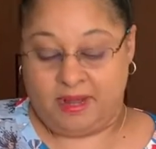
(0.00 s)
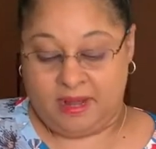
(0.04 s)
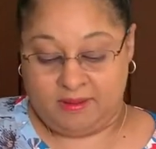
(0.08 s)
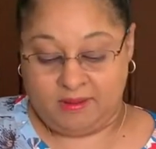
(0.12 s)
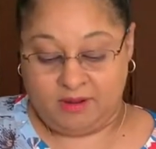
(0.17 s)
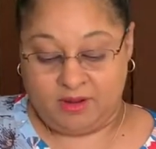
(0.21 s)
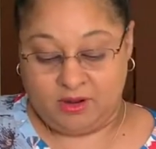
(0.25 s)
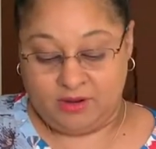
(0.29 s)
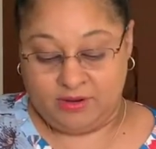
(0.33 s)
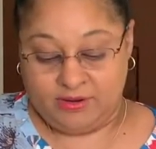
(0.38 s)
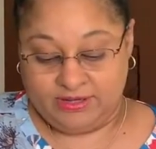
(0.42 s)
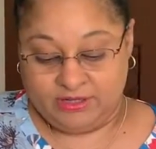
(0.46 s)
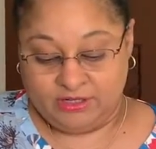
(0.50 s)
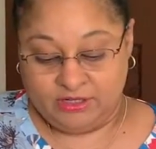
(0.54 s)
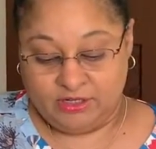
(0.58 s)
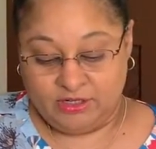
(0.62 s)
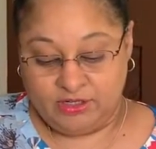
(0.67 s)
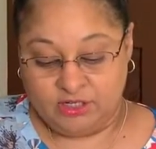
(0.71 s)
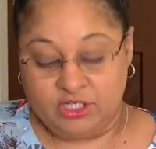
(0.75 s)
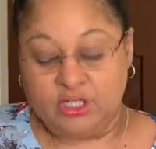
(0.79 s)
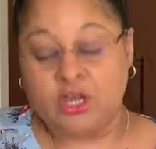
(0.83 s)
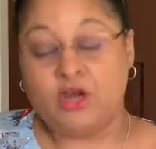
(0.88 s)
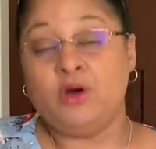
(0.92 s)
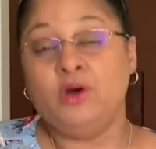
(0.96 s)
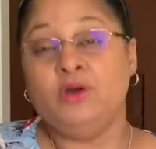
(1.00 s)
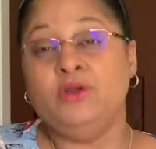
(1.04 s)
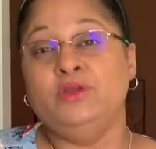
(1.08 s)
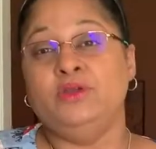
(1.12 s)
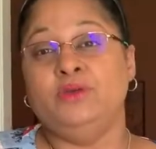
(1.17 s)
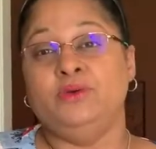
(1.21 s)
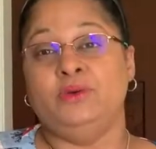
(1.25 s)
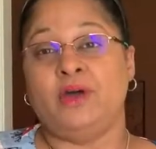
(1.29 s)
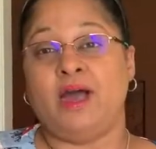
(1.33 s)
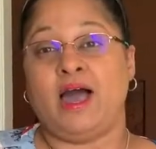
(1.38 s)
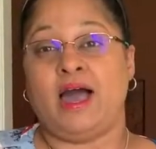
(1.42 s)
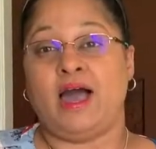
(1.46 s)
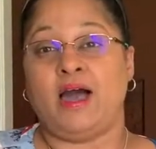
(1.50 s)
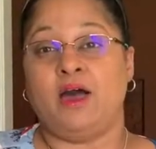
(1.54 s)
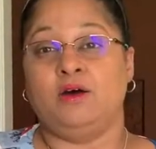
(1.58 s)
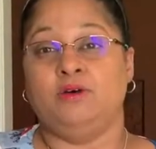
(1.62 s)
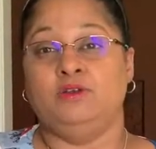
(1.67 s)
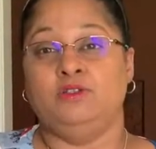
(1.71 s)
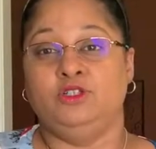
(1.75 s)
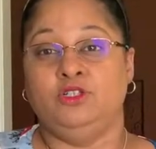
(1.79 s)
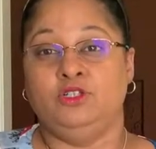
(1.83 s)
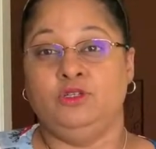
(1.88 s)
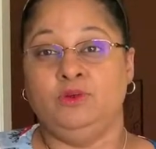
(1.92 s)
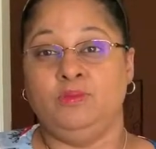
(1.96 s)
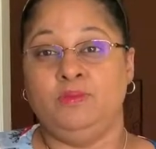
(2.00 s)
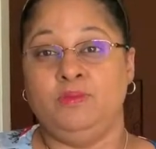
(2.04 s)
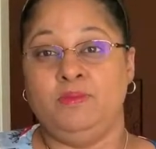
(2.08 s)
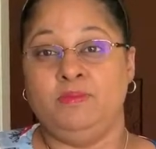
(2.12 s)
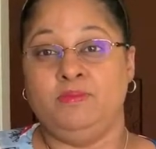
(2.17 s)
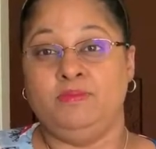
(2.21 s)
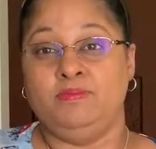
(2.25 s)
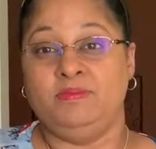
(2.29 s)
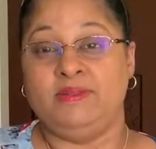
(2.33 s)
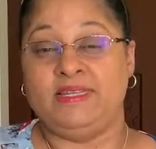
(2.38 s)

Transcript: I'm going to show you how to